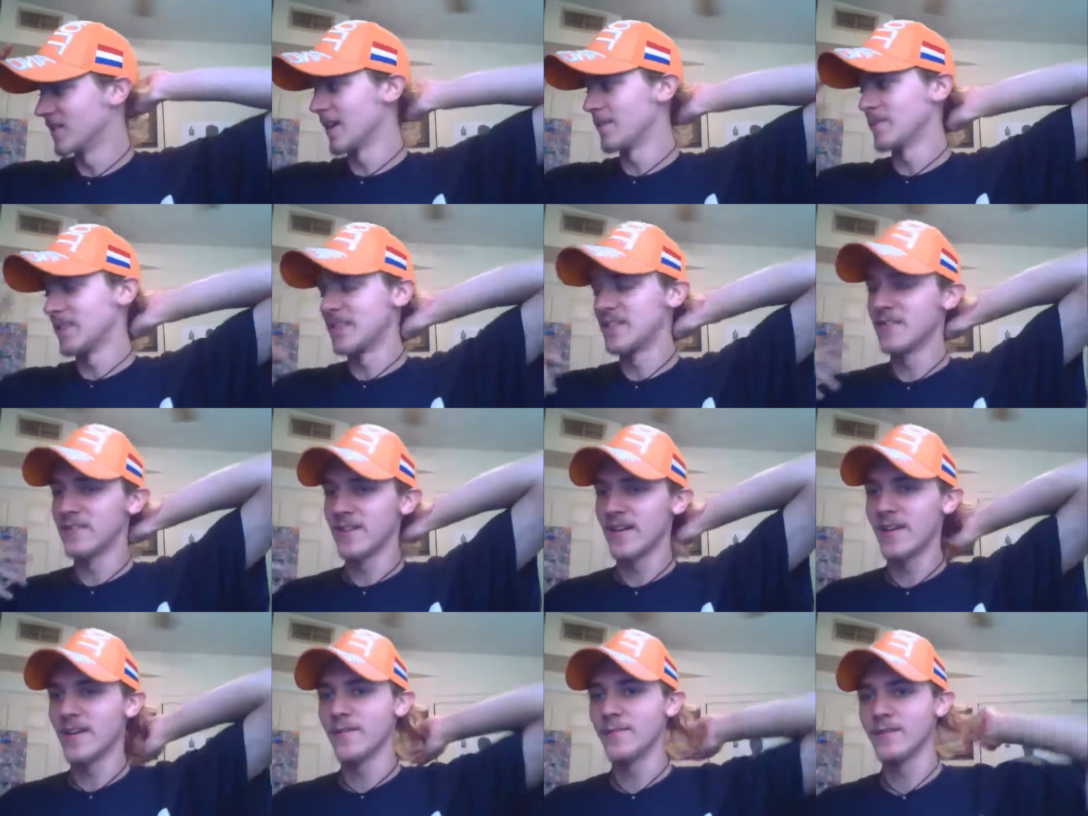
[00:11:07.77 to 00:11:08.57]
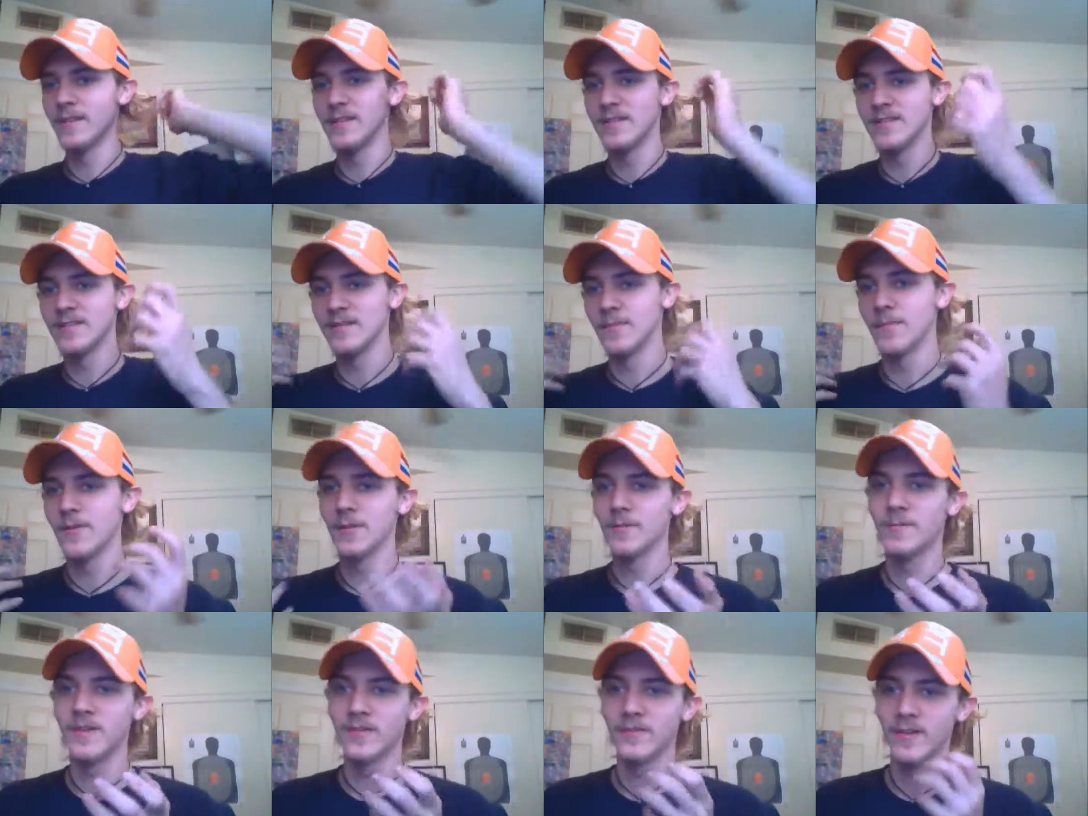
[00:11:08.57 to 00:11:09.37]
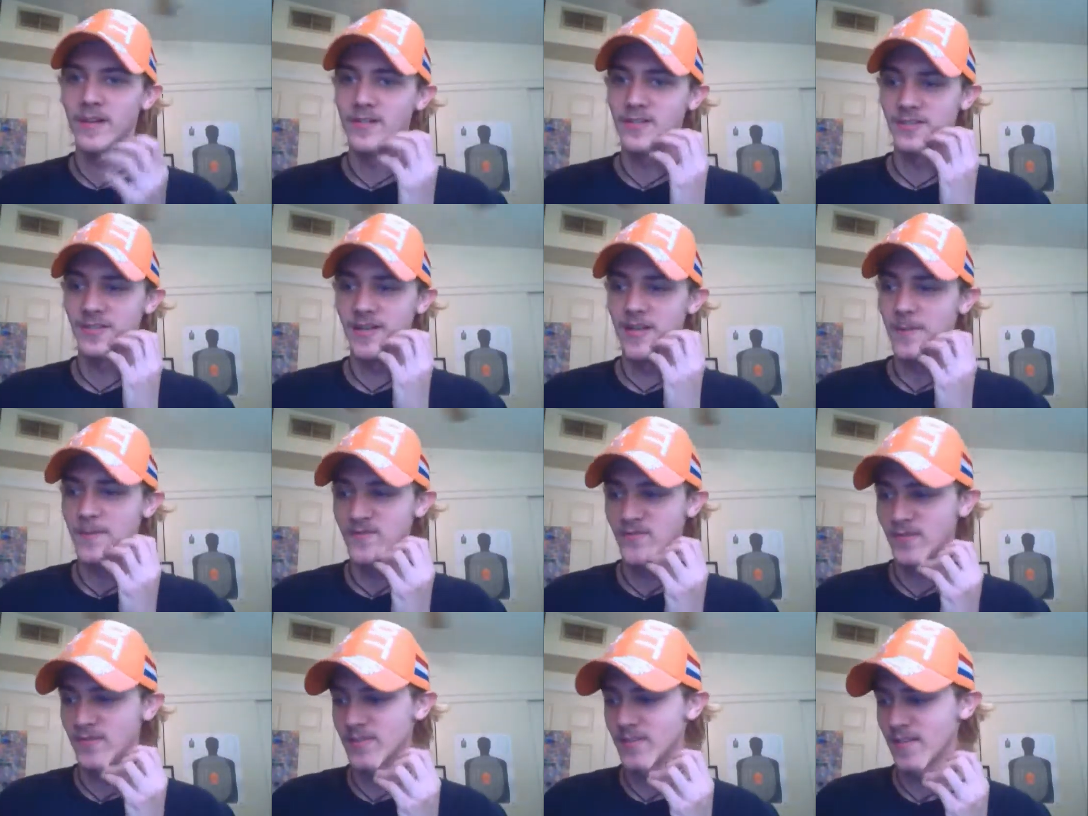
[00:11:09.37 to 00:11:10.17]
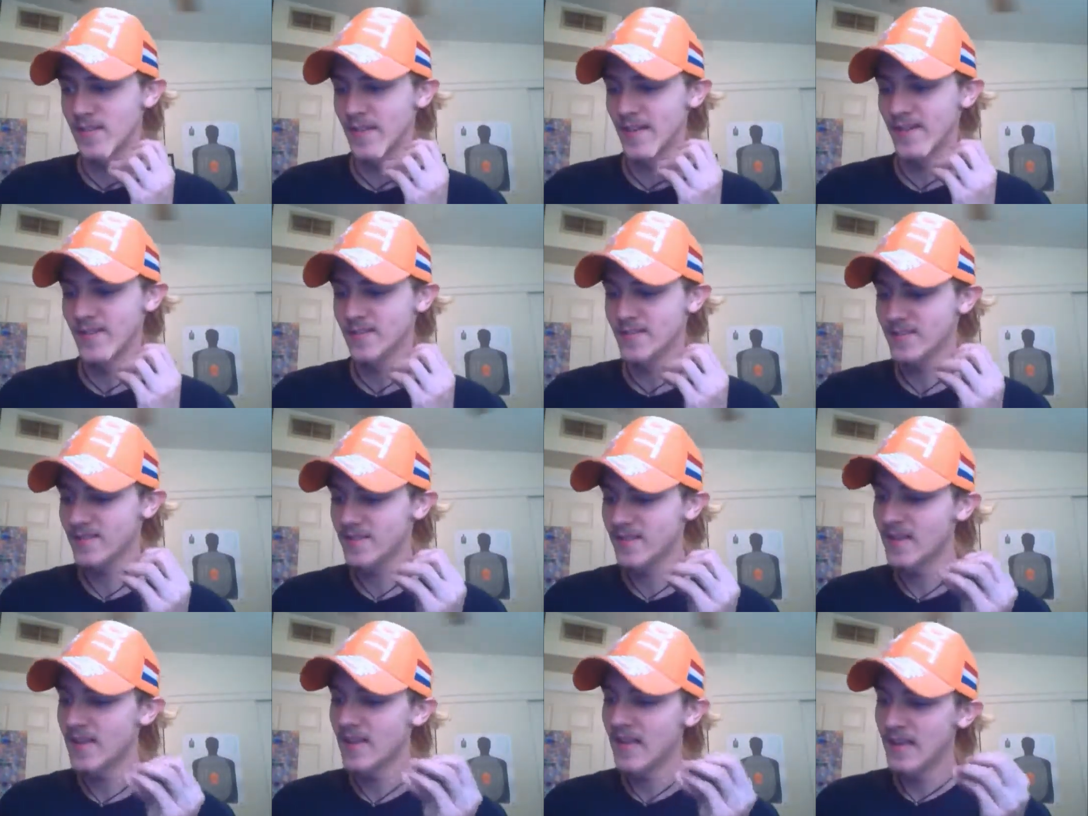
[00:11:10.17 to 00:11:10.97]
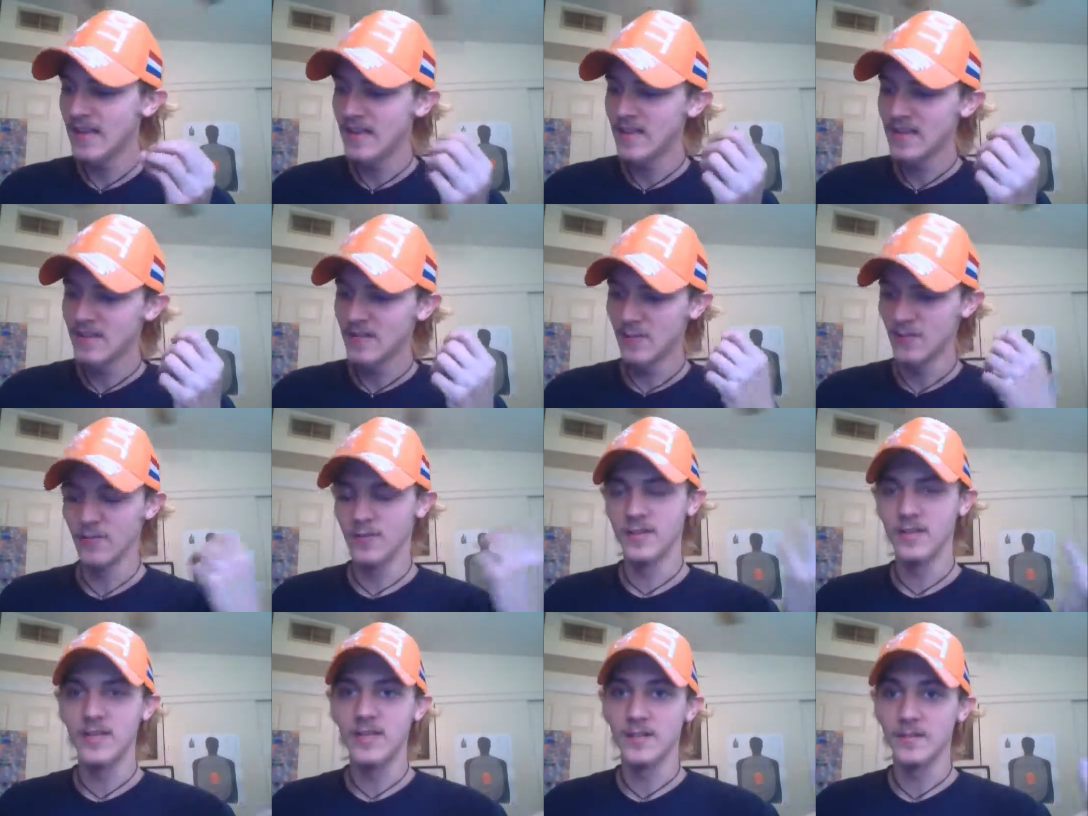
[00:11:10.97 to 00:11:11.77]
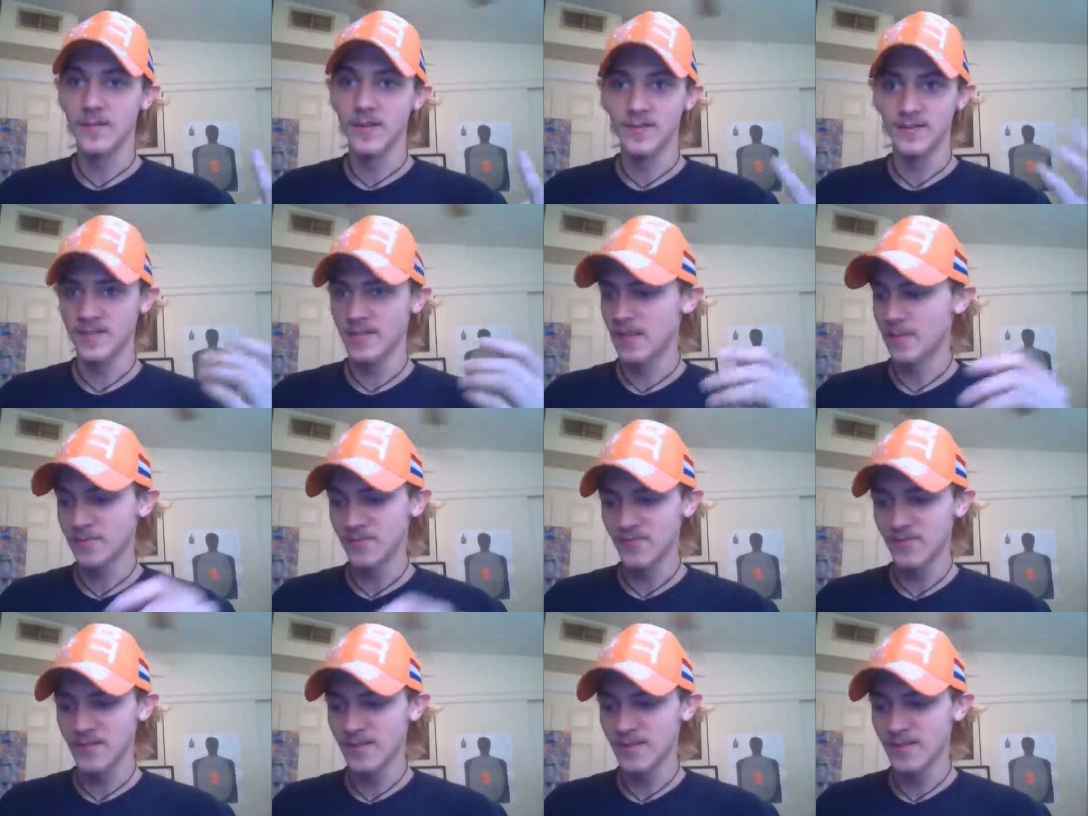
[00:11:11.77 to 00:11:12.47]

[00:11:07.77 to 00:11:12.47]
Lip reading: games they don't have is the Pokemon Ranger games for DS or the Kingdom Hearts games for